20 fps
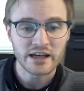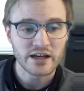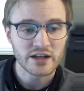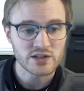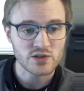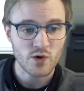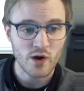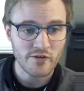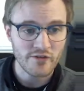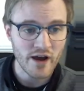
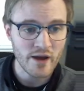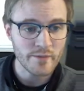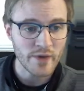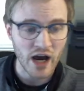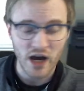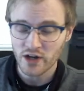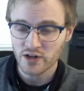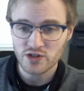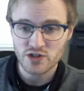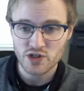So if I'm
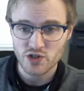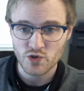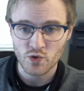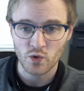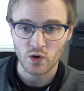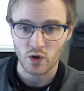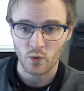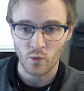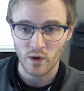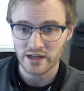
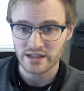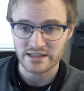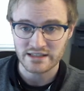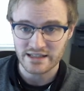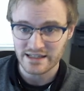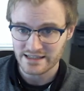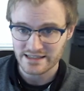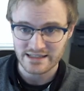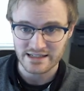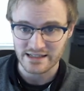unsure what
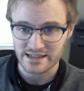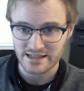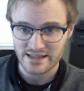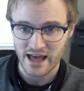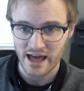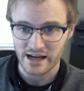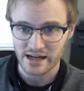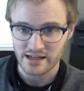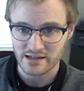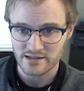distance
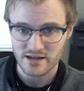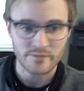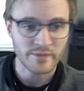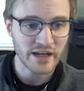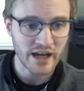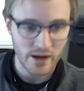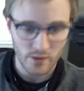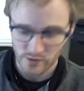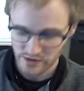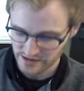that is, I
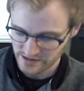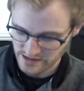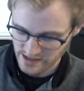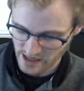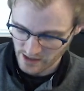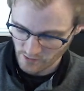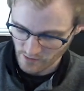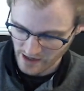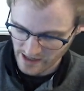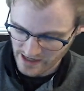mean, I will
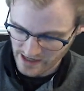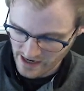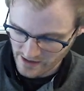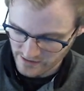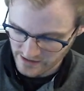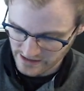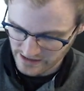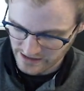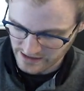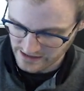say right now
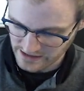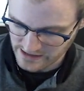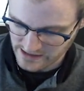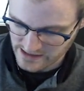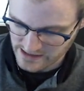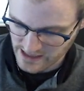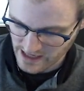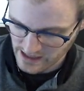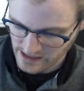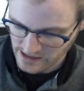that it
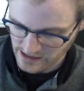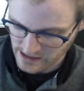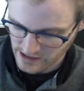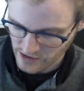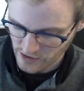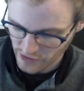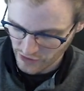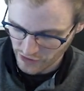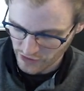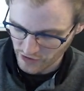is a
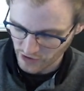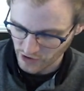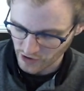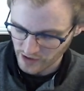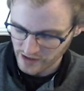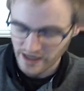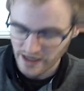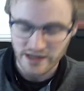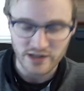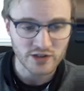
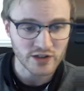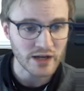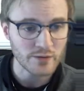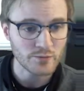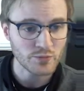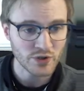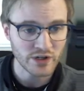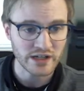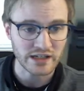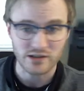third, and you'll get
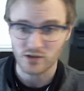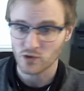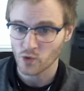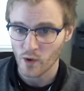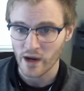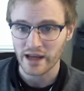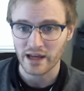pretty quick